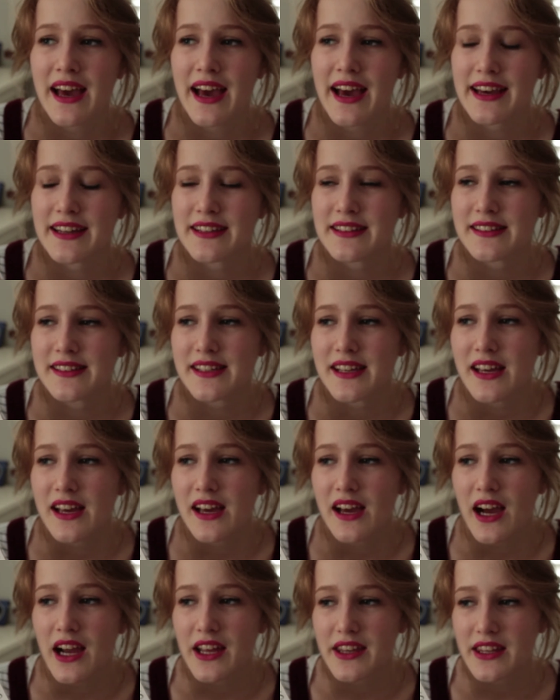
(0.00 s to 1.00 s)
And
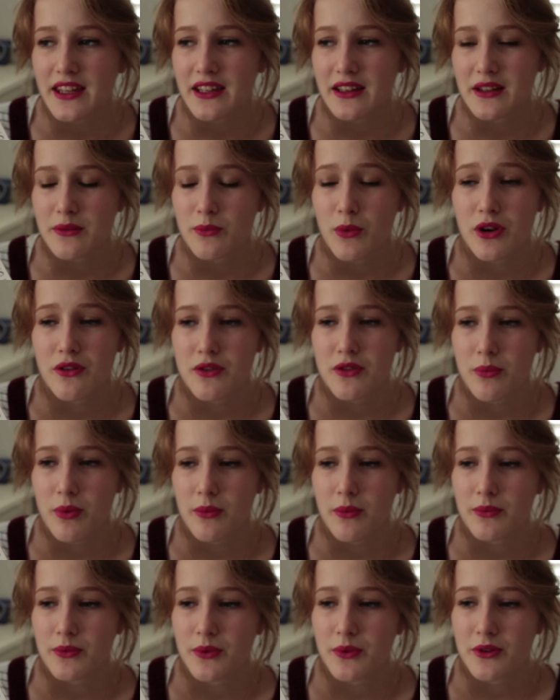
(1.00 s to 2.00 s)
I think one of the
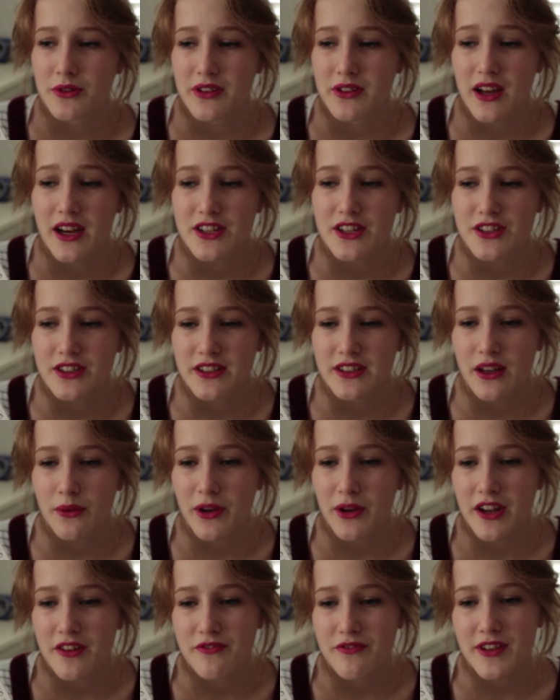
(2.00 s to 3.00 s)
problems was that I just,
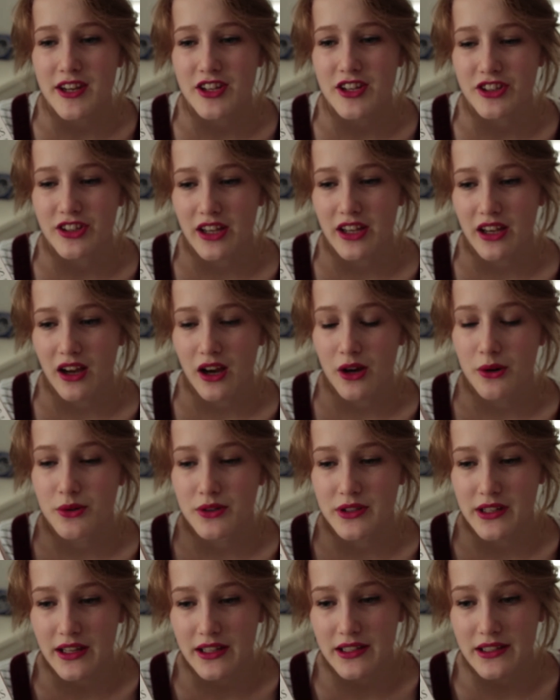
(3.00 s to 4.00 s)
when I finished it, I
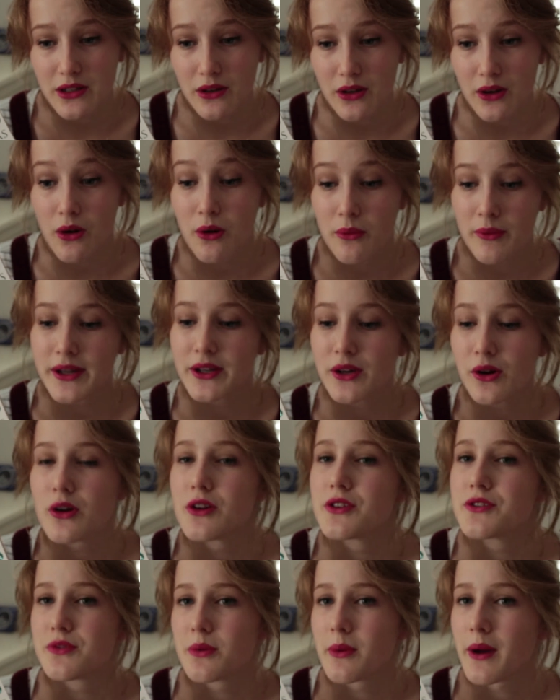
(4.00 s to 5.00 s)
was like, oh my
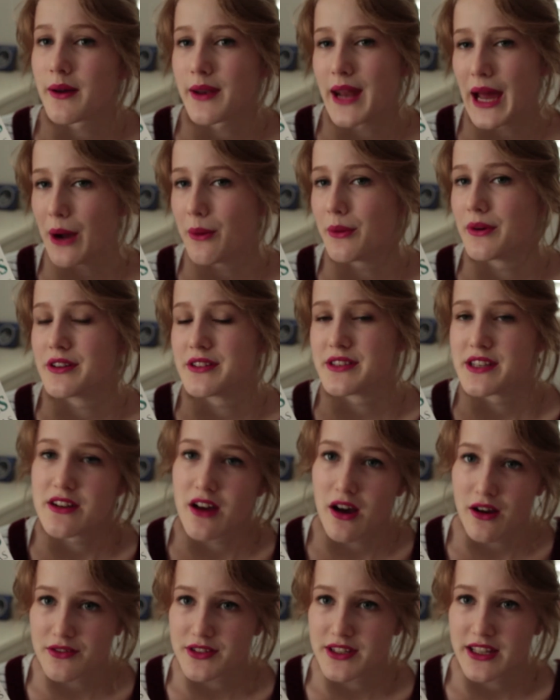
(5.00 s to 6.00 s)
God, for about an hour. And then
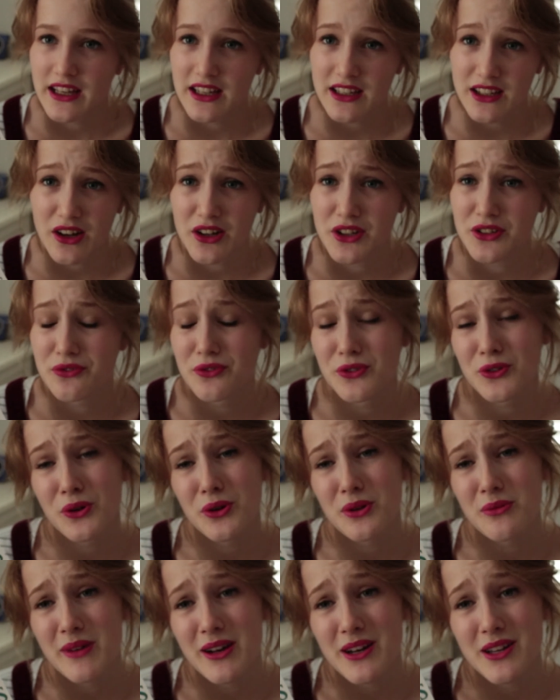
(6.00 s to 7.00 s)
after that, I kind of
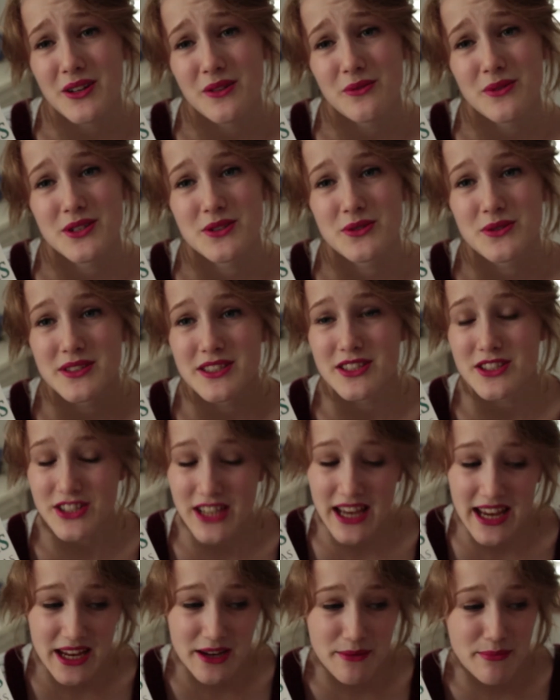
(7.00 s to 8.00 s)
forgot about it, which was a
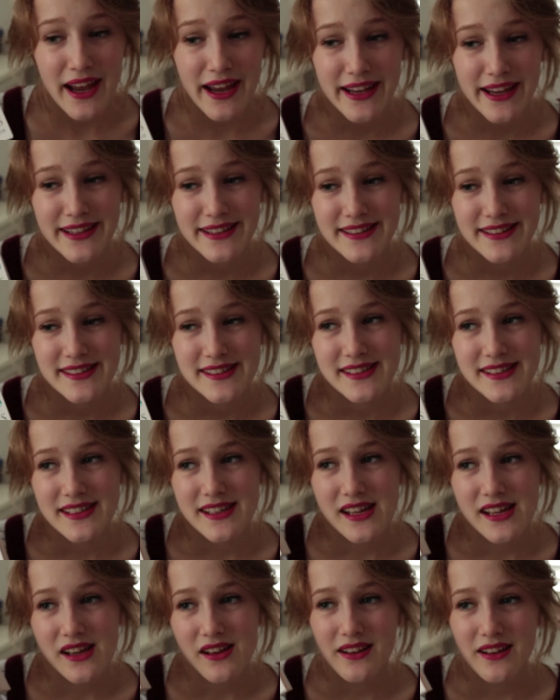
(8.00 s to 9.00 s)
shame. And
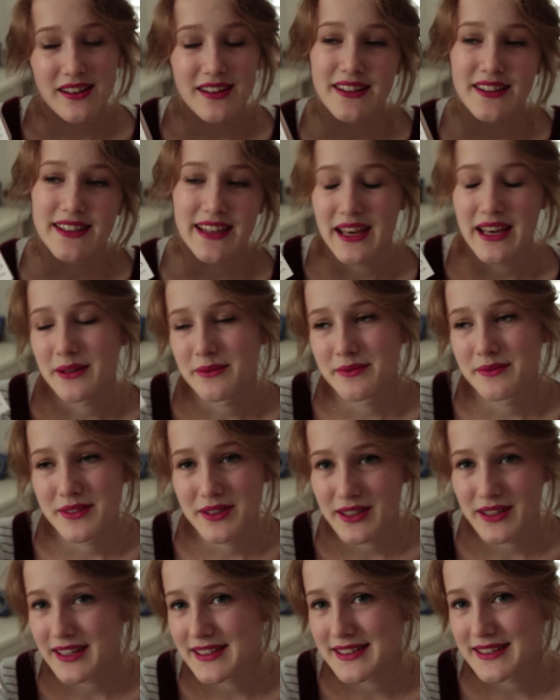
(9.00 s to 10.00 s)
yeah,
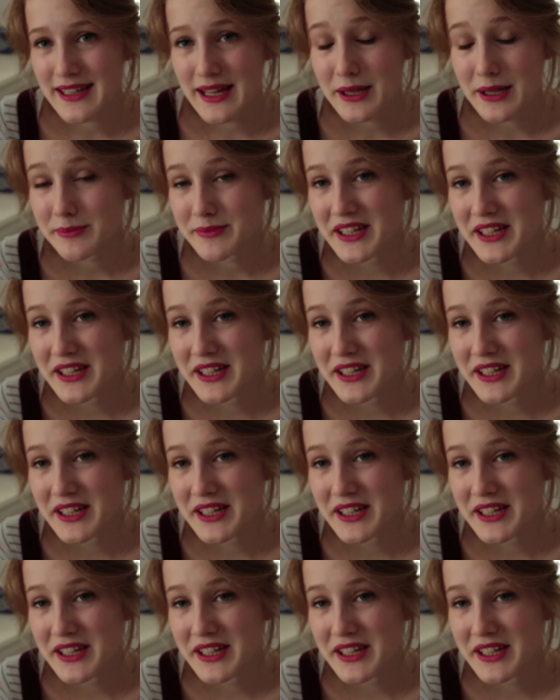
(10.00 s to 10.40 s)
so that's that.